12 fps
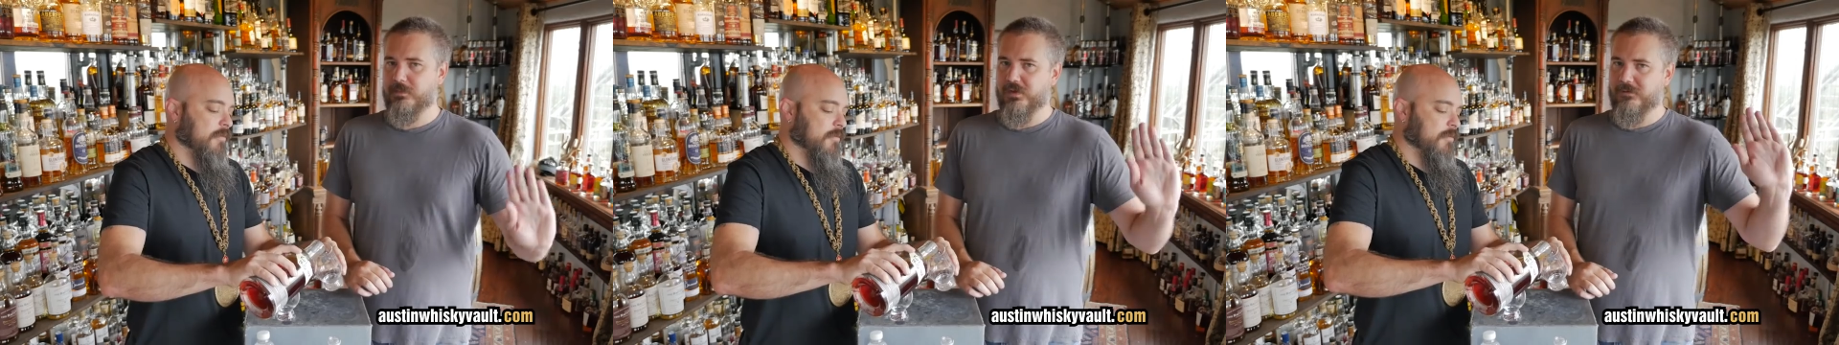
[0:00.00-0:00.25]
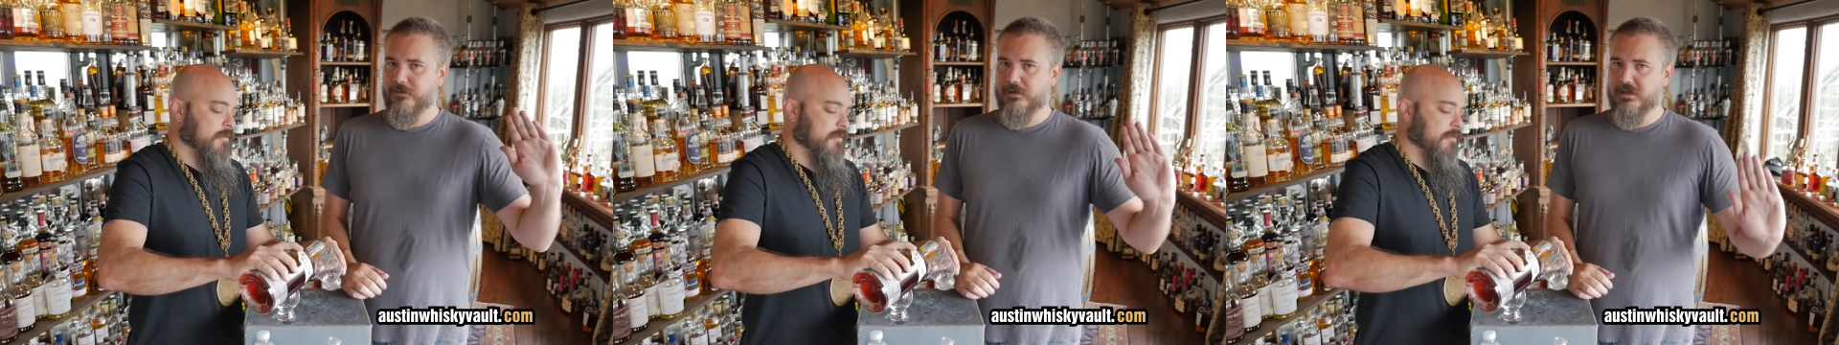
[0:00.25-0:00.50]
Speaker 1: be pretty
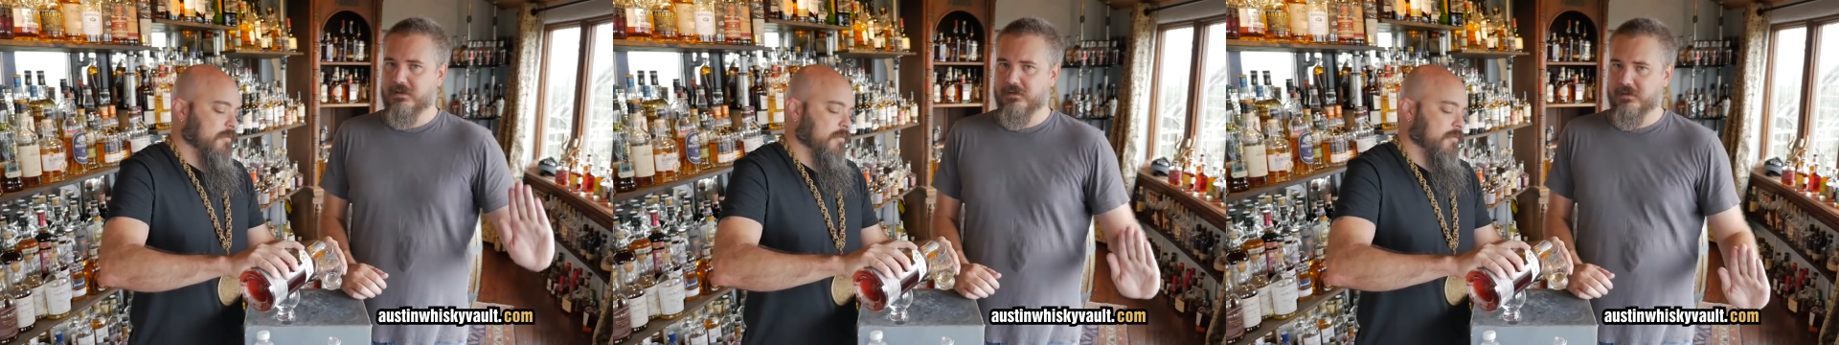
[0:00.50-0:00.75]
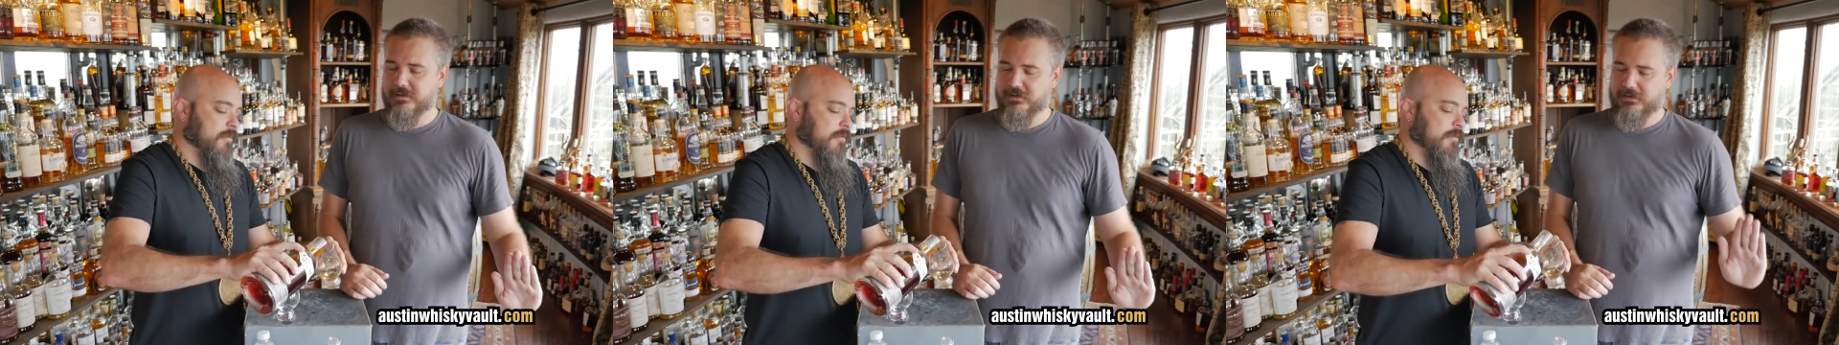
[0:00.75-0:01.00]
far down on the
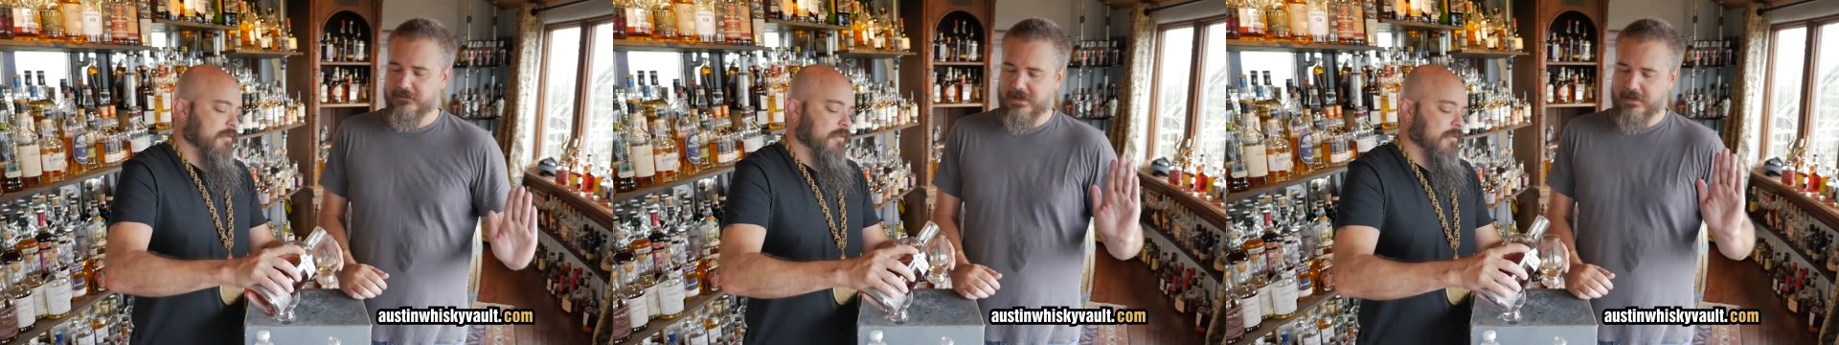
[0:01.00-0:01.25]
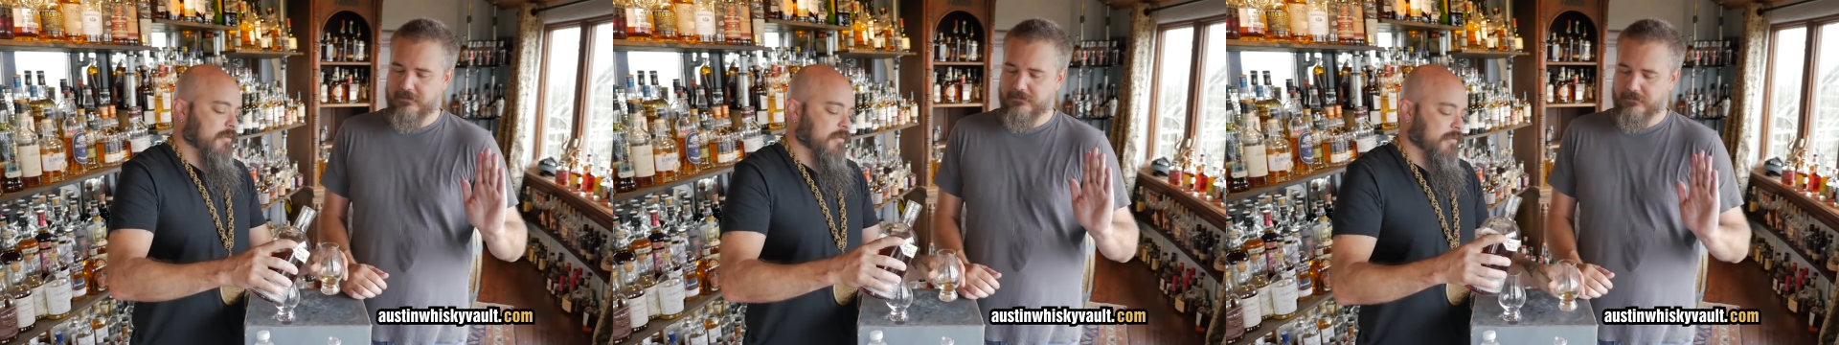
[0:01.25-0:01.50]
list if I
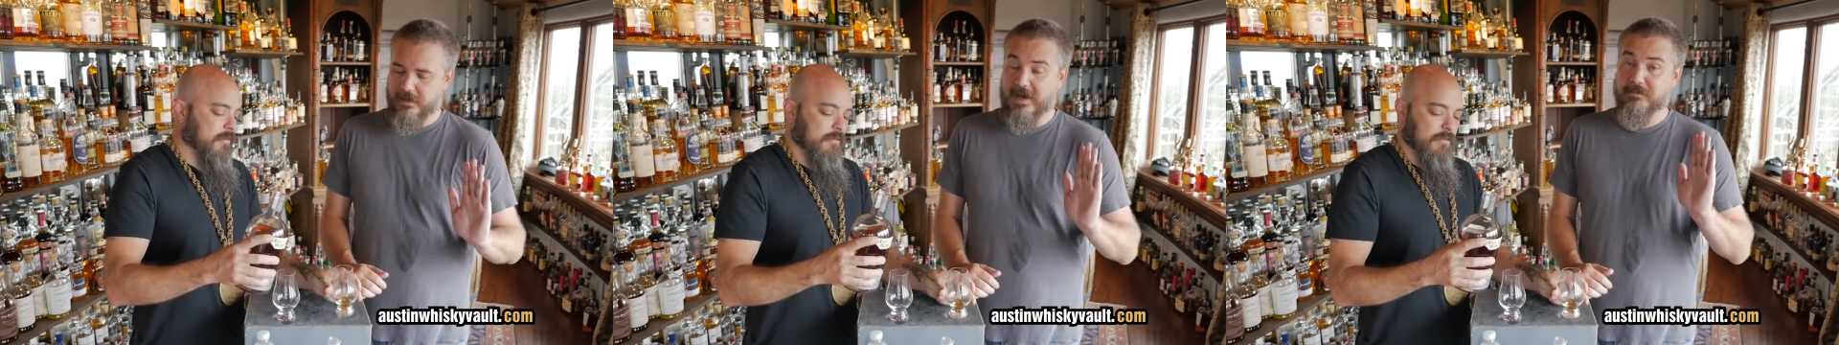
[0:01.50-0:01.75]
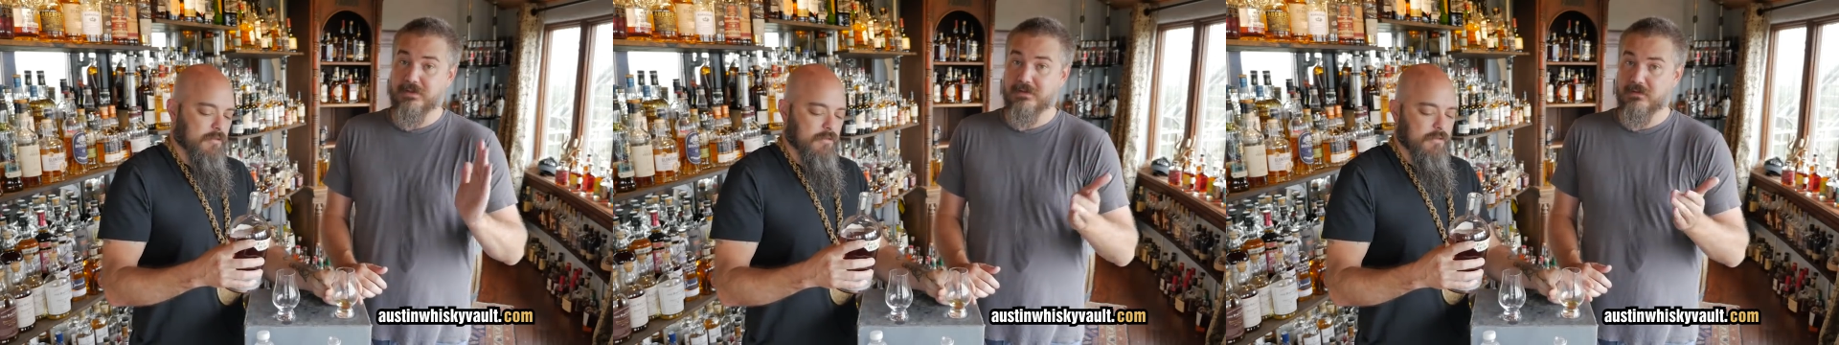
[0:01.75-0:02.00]
have
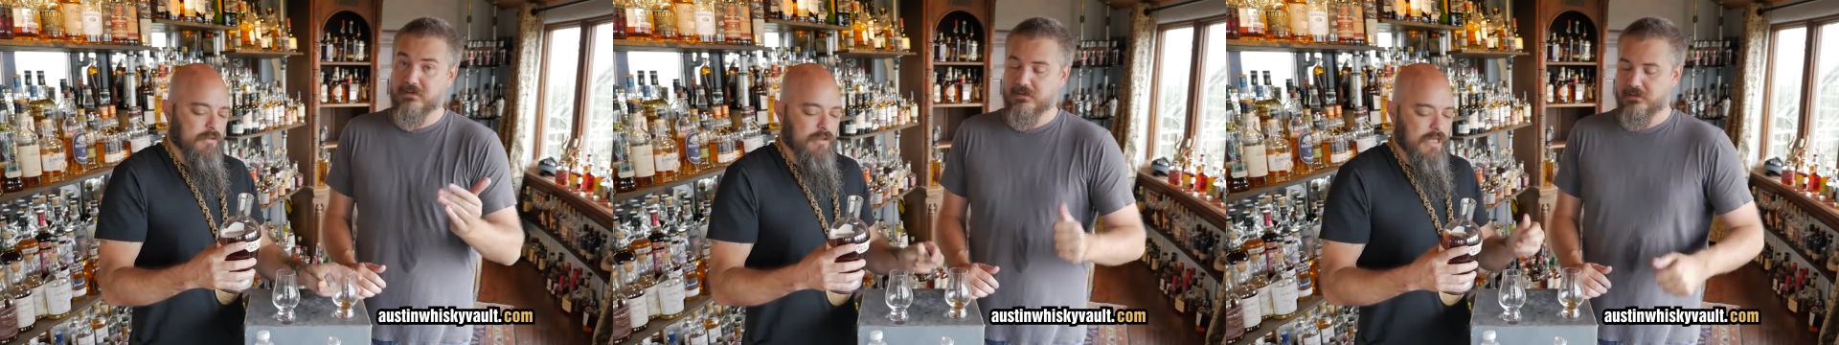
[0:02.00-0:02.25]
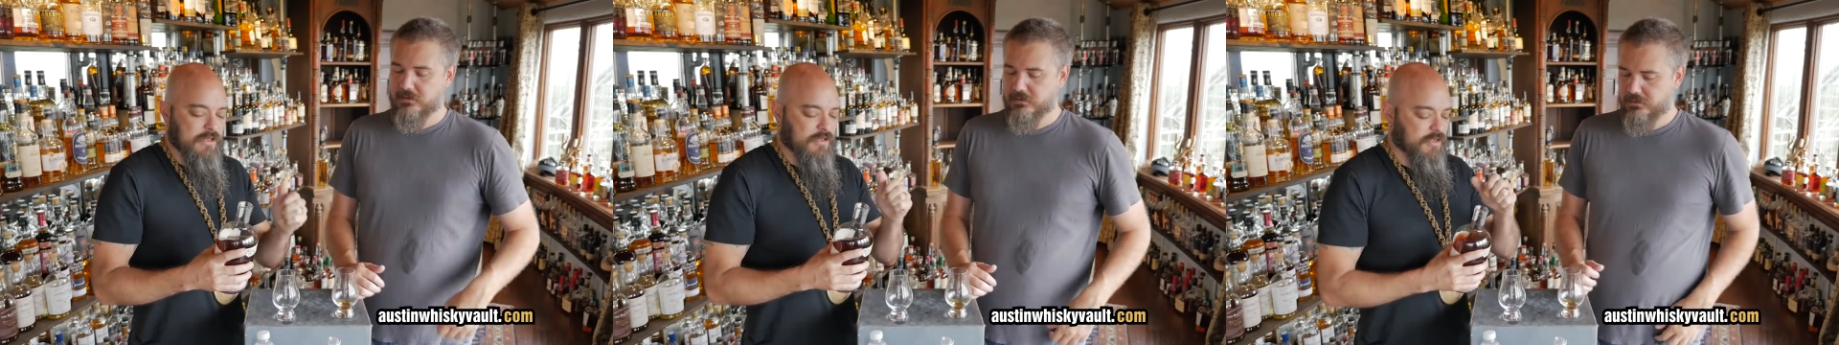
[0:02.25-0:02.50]
options. Let's